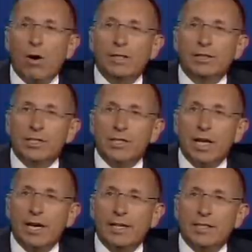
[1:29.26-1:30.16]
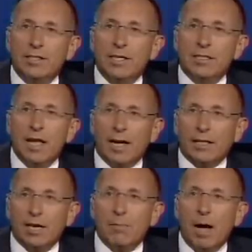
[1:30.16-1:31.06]
hard to say. It's not
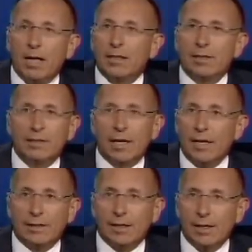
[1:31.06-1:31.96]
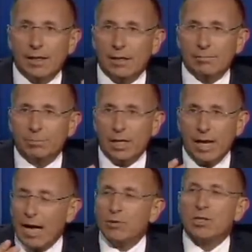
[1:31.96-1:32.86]
a commodity like
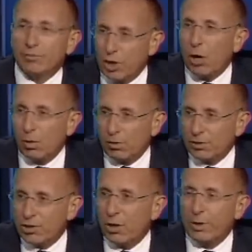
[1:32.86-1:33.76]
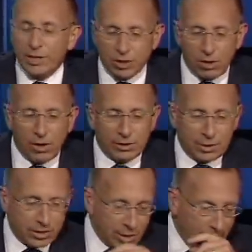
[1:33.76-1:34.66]
an ounce of gold, so it's hard
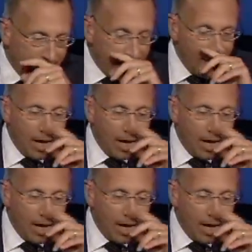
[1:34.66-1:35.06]
to say.